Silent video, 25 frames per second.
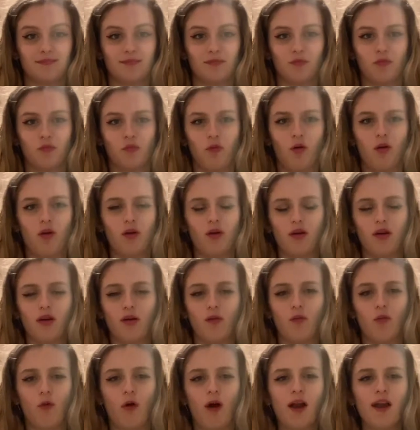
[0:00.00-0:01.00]
Why
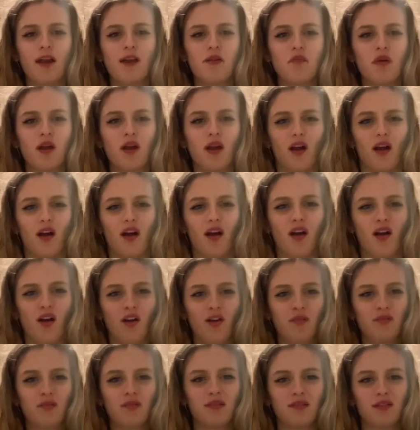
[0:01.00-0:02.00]
are my
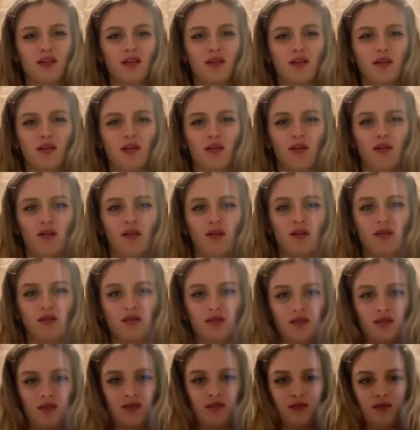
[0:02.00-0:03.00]
arms so long?
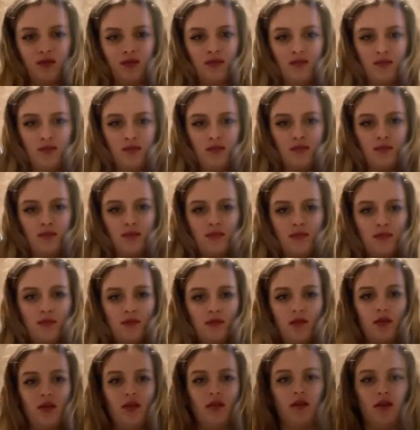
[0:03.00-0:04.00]

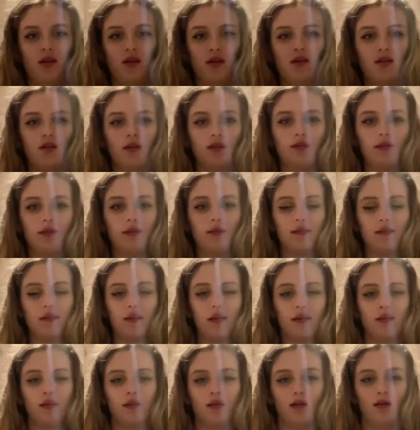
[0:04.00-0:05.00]
Like, you can't even
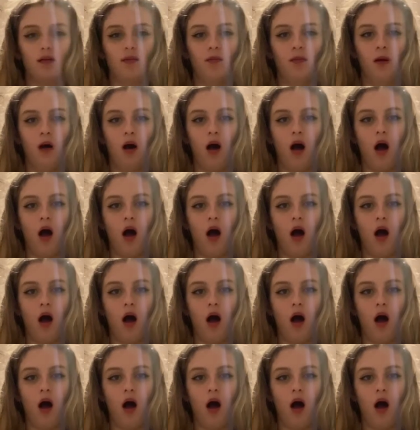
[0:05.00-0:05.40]
see them.